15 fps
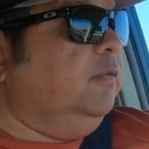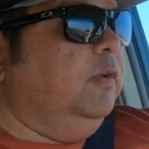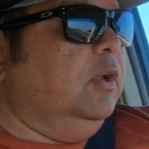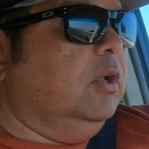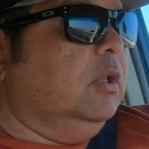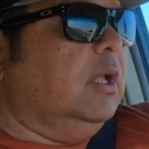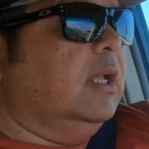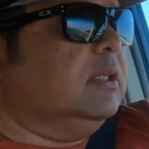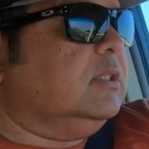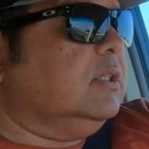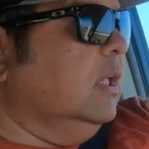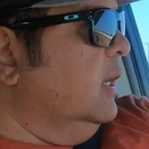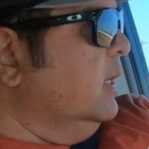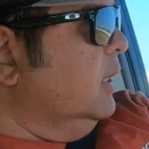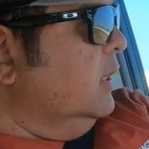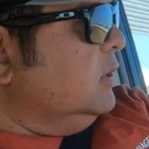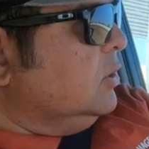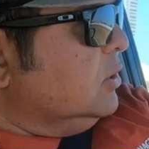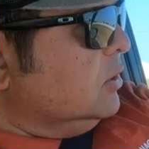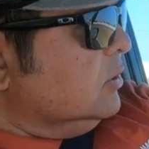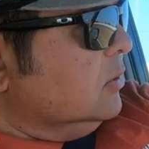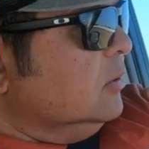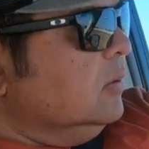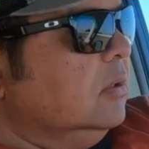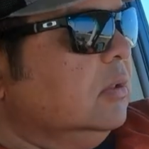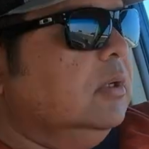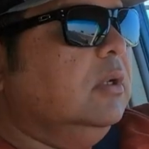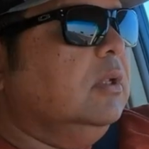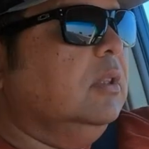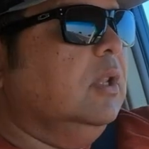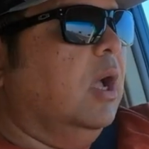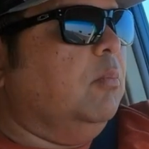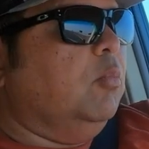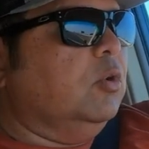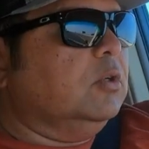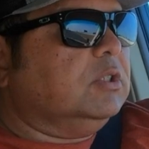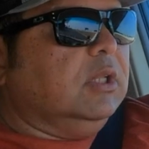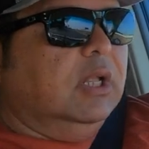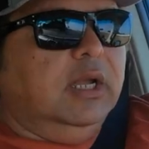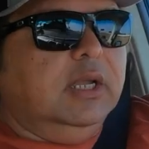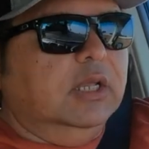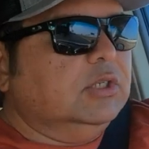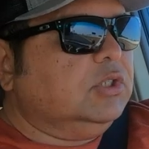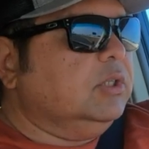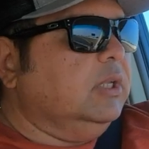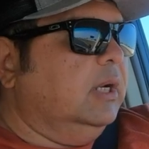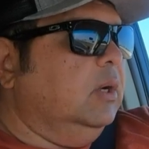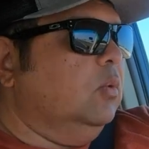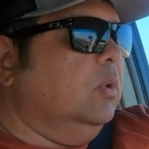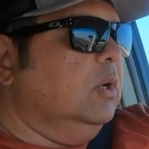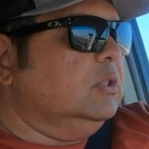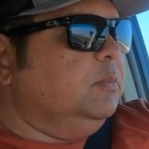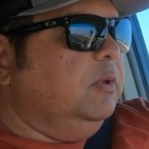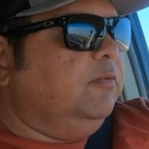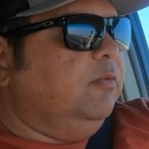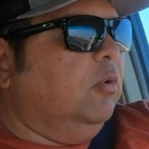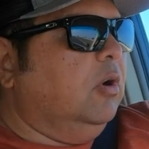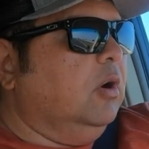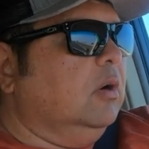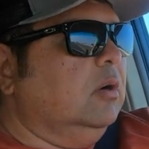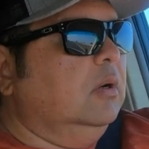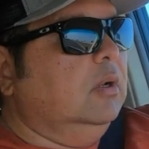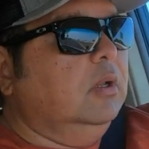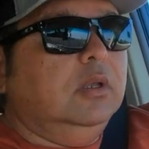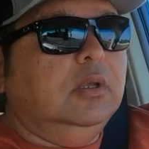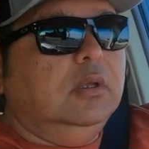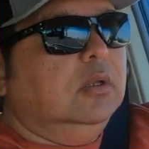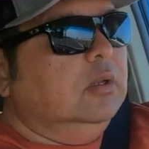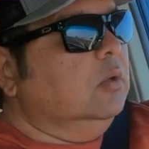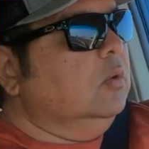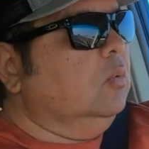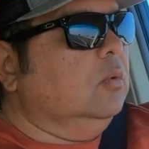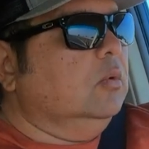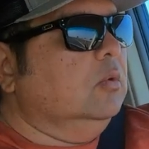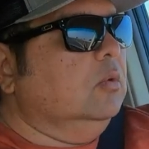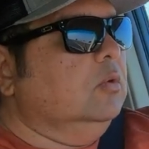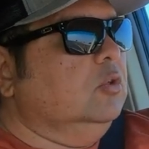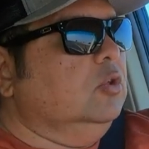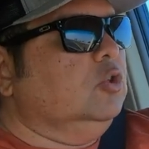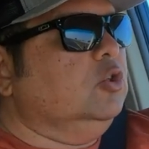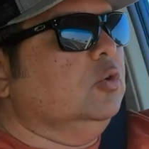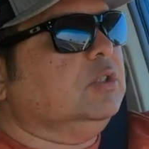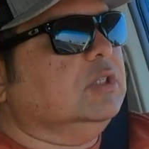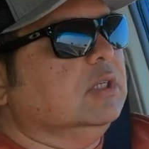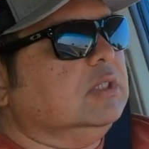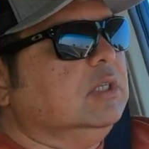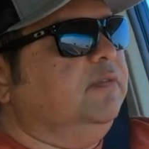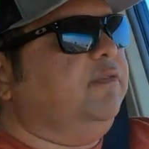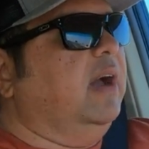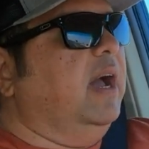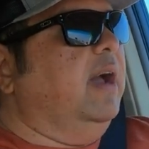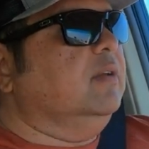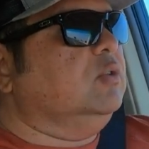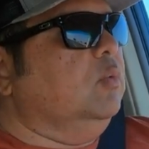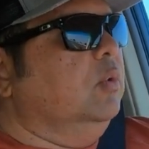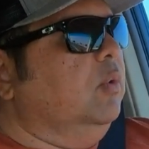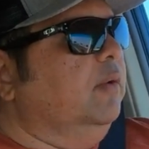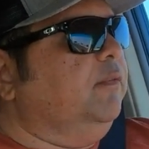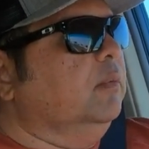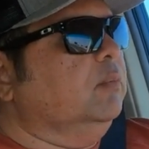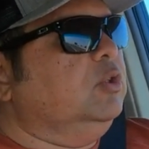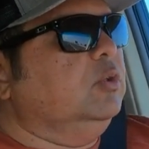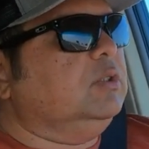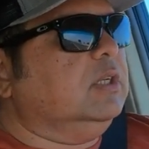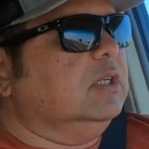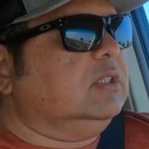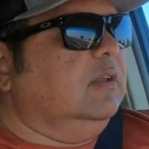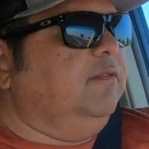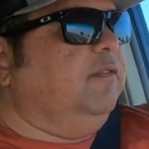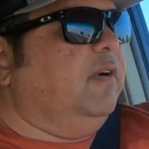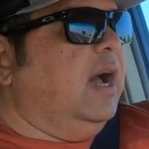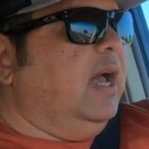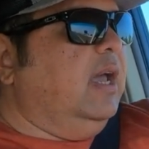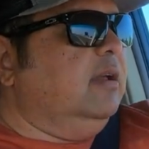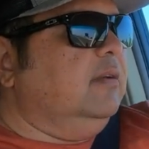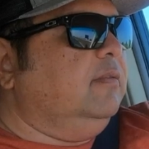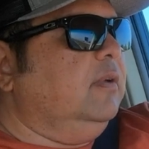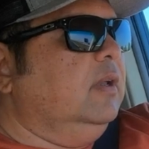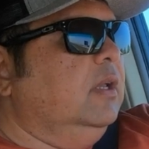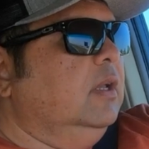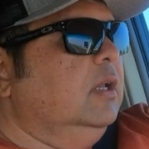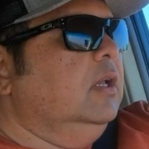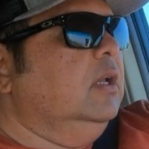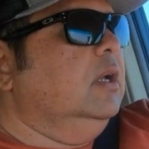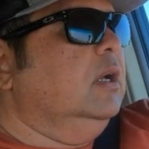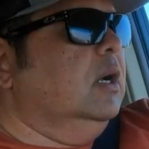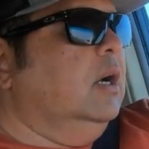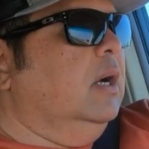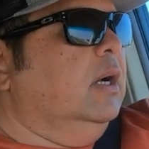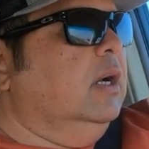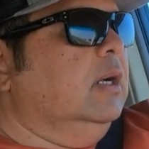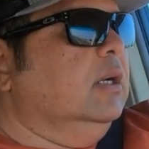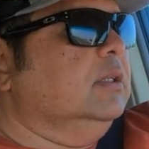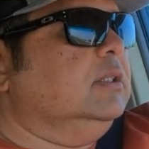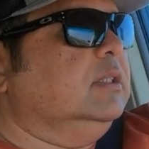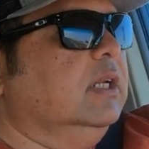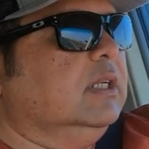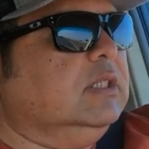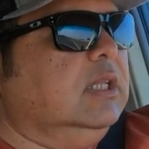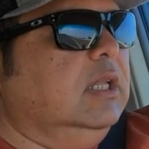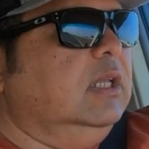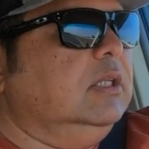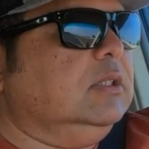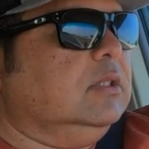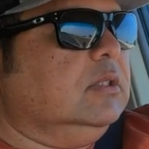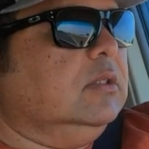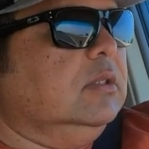feel a lot sluggish, a lot more sluggish than it was before. 265s. We went from 265 uh, 60s